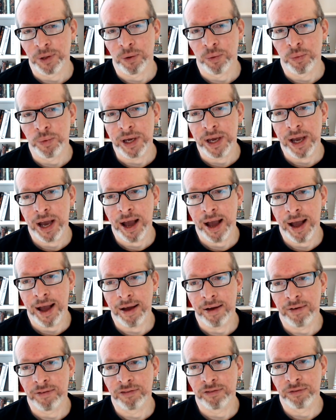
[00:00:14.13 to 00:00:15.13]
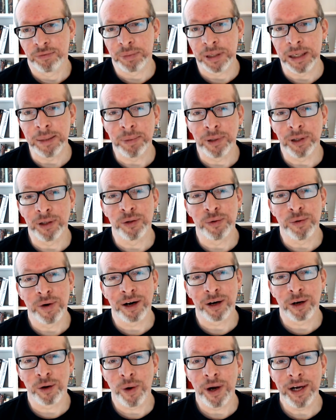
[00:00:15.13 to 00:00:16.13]
we have people who
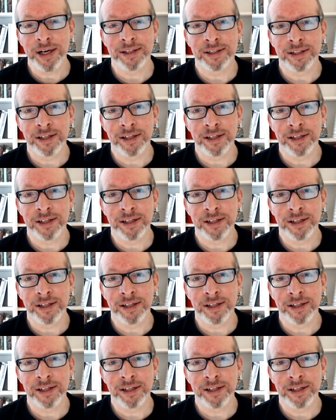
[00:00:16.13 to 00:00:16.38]
are quite